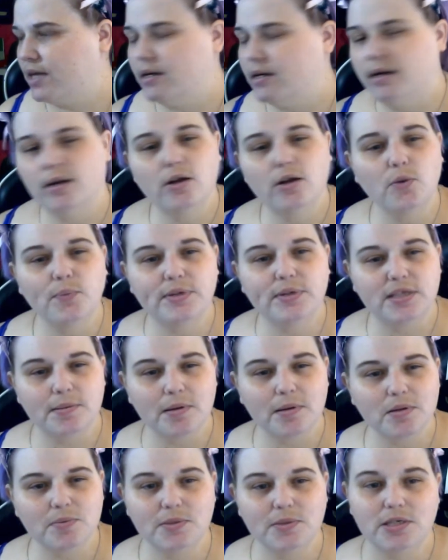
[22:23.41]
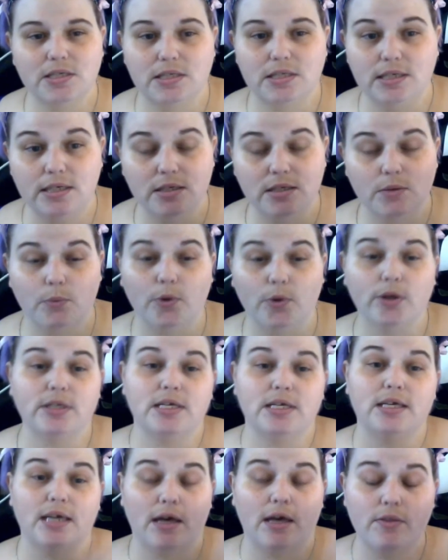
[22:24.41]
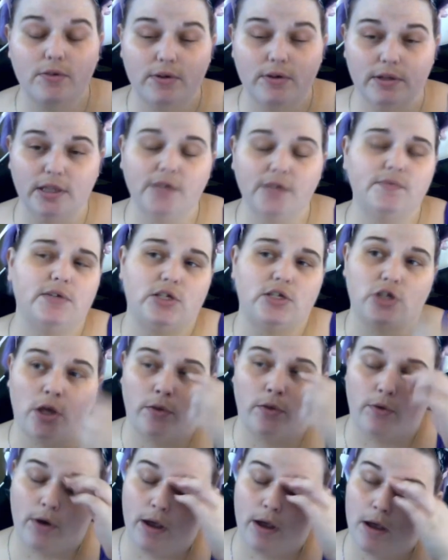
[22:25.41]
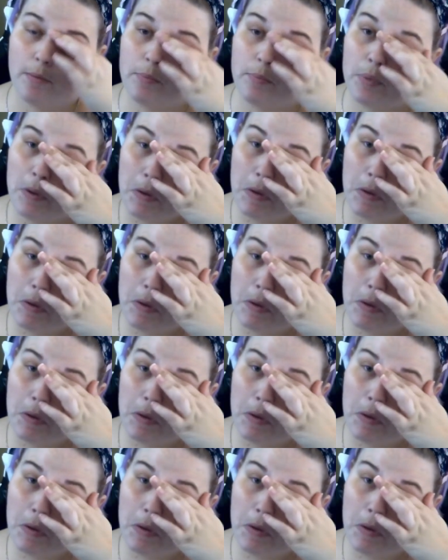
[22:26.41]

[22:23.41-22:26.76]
I don't know, sometimes we just need to work together and lift each other up.